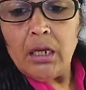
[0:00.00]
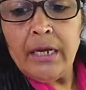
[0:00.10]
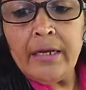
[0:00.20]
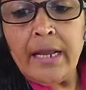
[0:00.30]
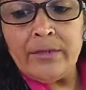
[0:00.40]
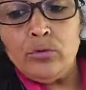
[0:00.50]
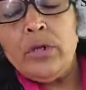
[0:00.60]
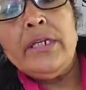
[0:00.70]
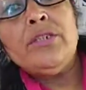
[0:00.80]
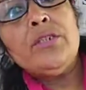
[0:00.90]
in natural
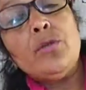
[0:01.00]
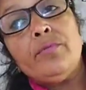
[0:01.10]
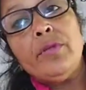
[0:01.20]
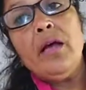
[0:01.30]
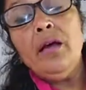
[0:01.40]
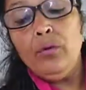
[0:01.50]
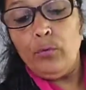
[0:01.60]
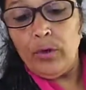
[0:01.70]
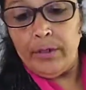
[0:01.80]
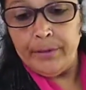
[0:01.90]
regions of the
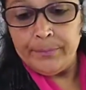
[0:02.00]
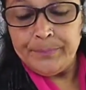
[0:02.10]
world.